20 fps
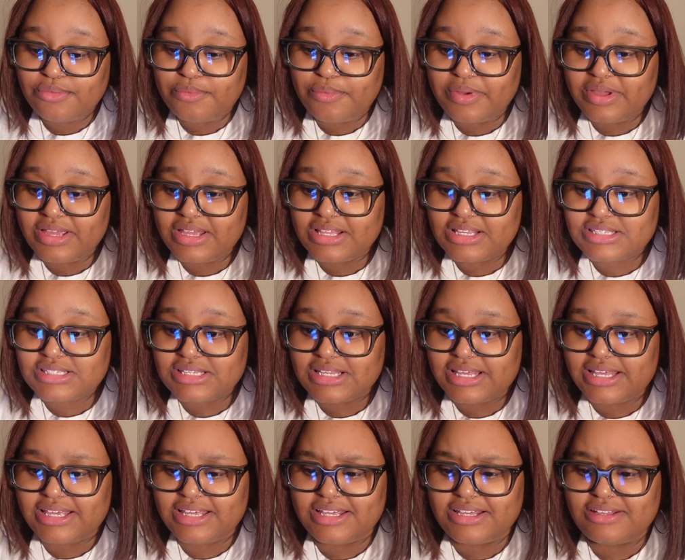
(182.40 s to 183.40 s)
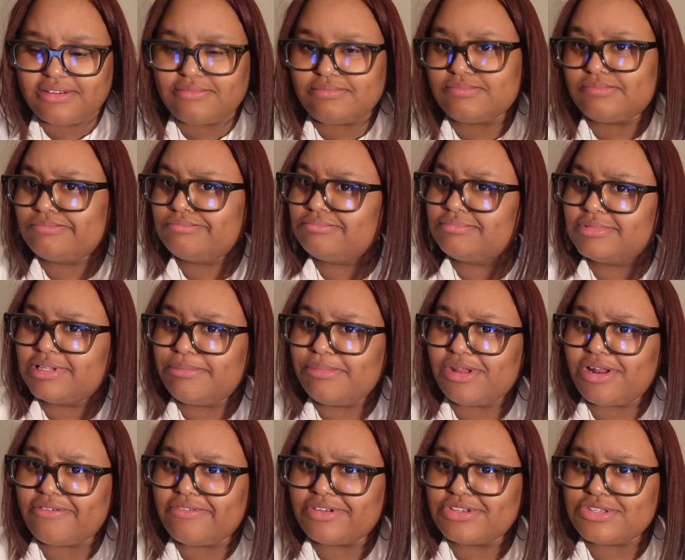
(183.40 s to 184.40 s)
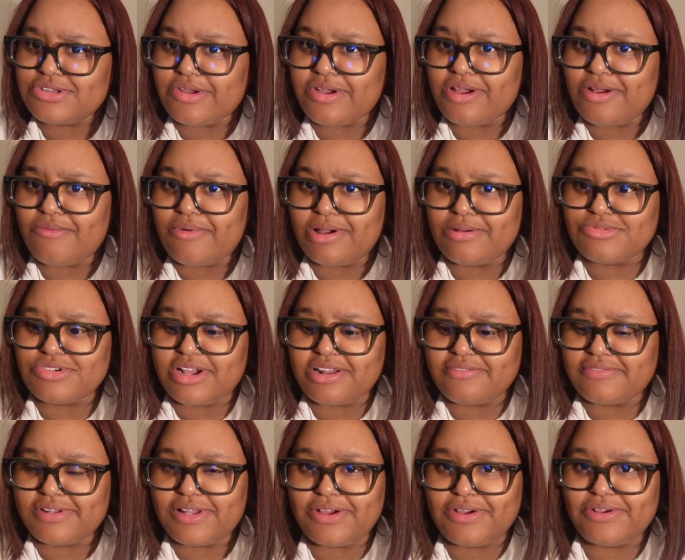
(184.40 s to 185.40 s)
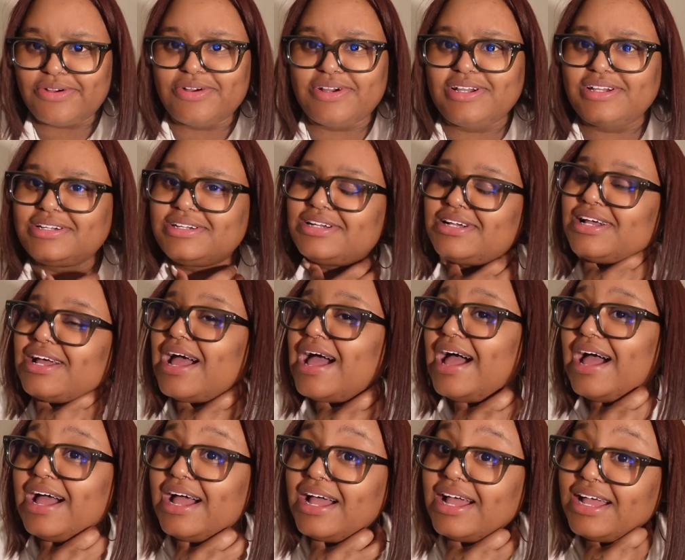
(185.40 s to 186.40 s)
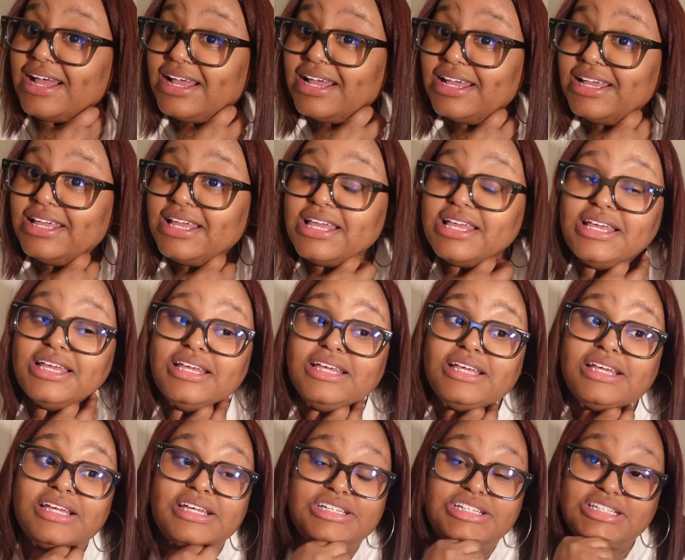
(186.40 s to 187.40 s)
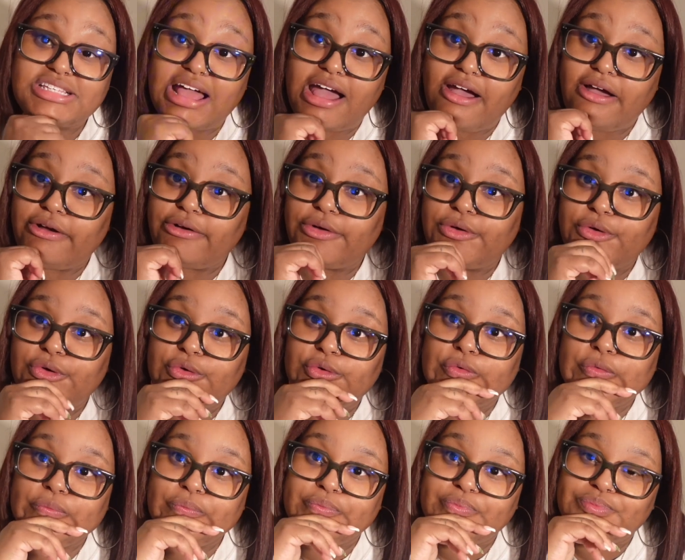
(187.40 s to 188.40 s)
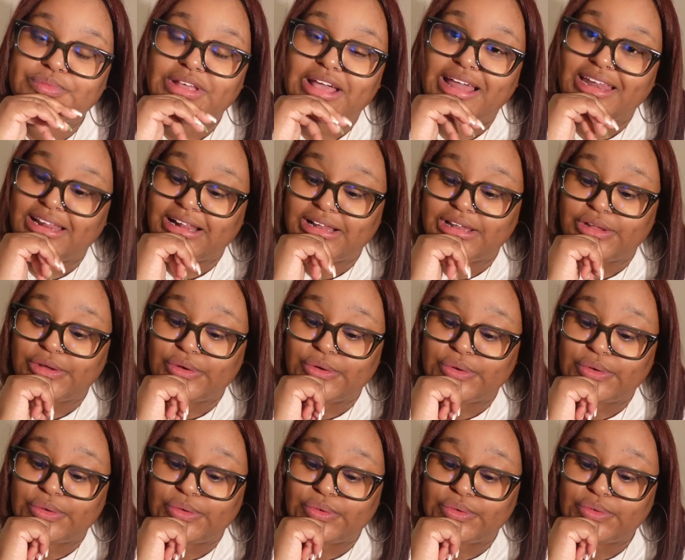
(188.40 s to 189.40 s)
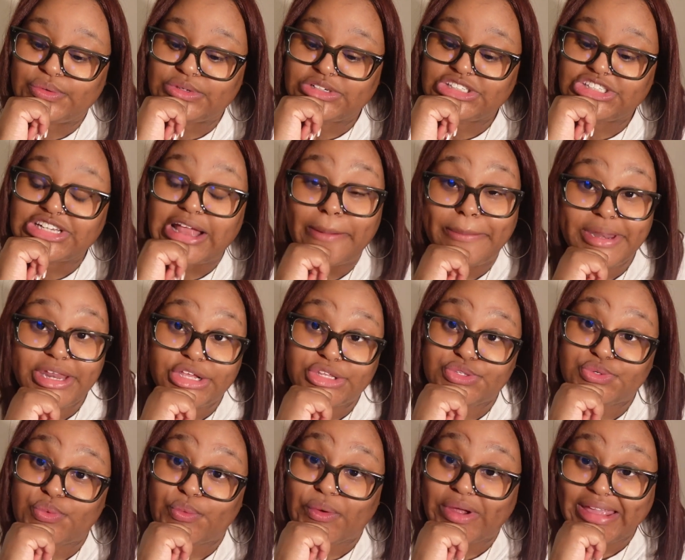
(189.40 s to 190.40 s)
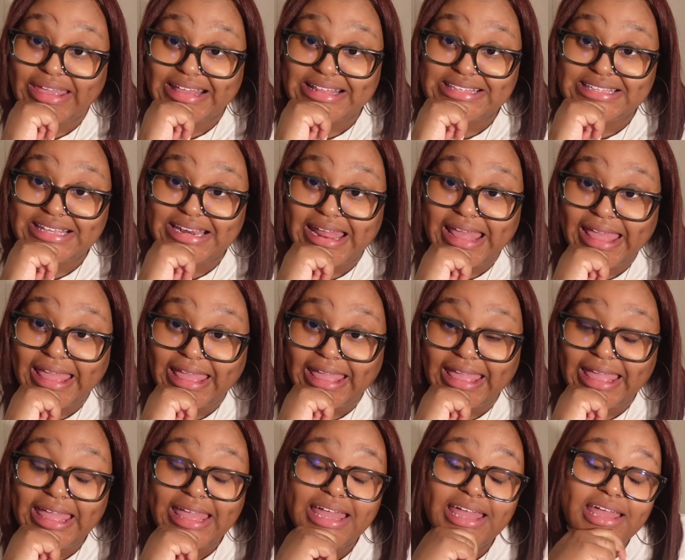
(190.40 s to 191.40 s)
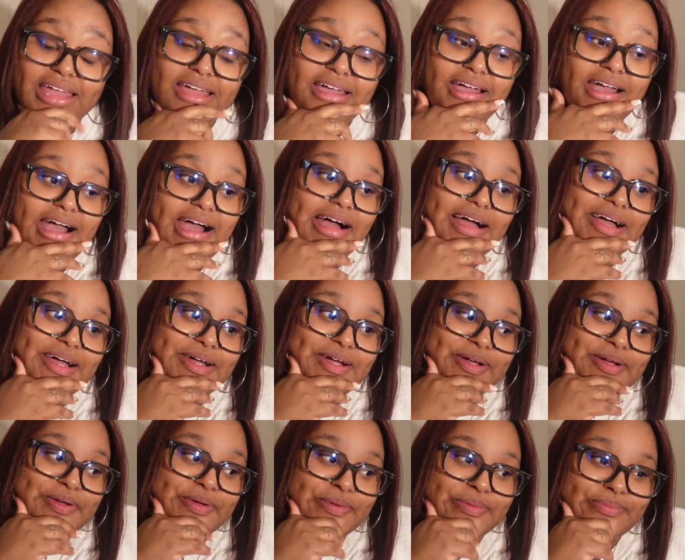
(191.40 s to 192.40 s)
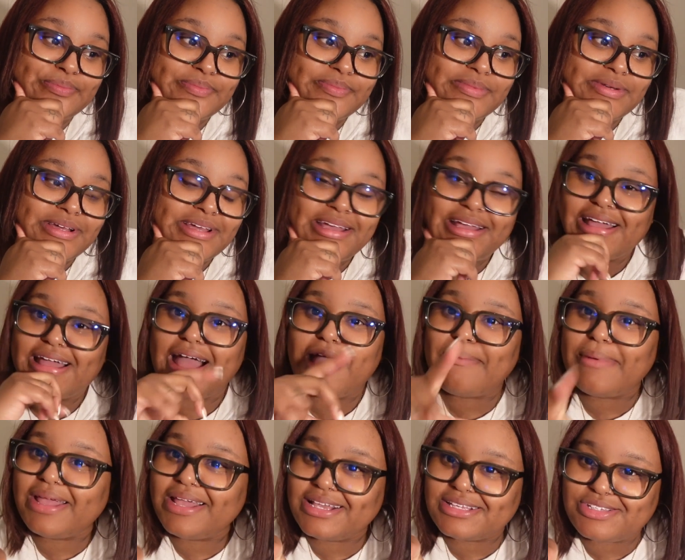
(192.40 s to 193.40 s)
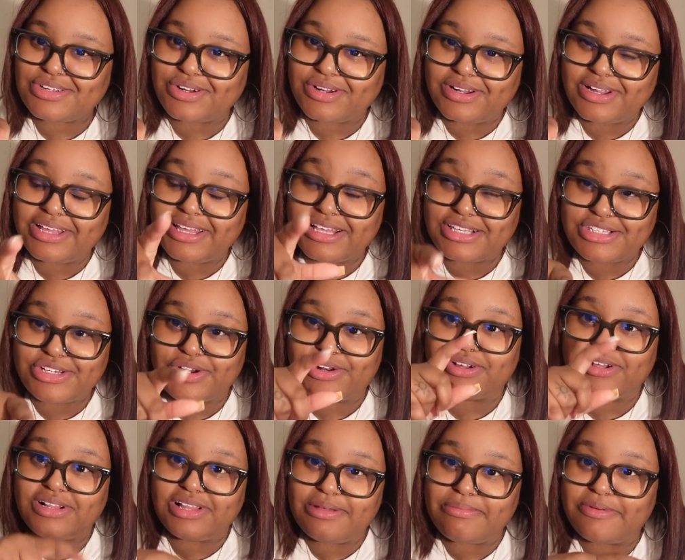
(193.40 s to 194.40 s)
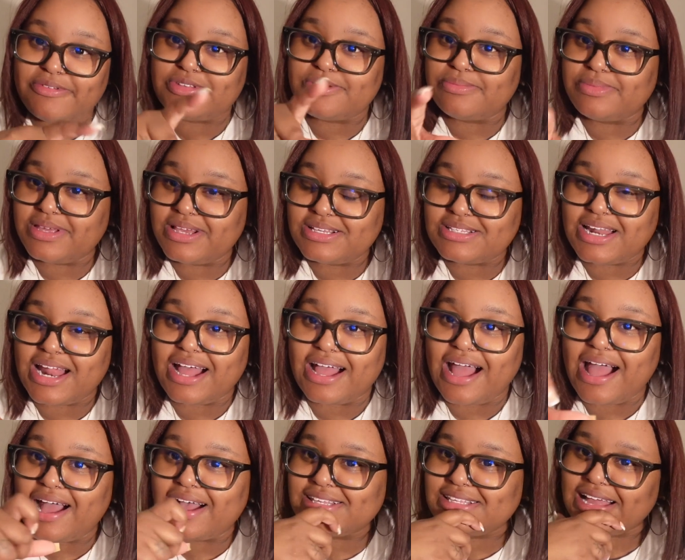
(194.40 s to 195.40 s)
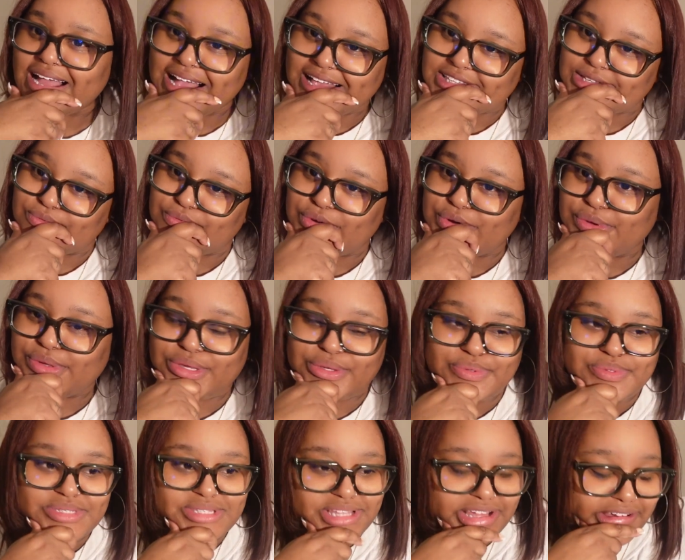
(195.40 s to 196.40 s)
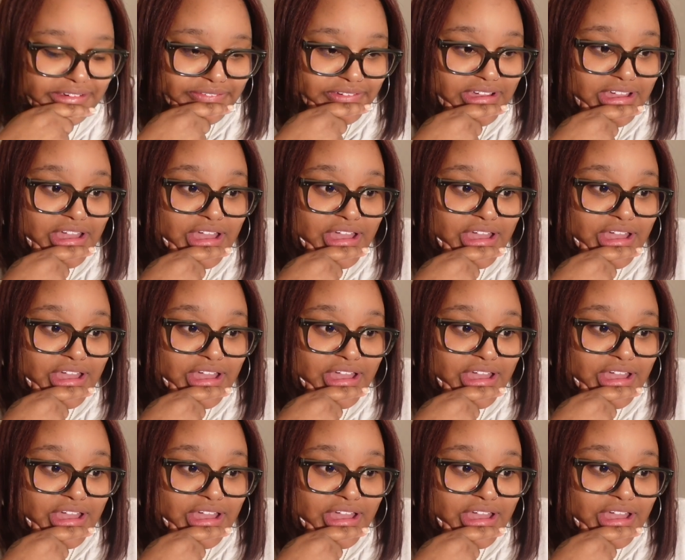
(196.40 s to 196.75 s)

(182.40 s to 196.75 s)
went and... let me get off Instagram while I'm trying to vlog. I just got home. I did a little shopping at Target today. I might insert a clip of some things that I got, because I got some real cute stuff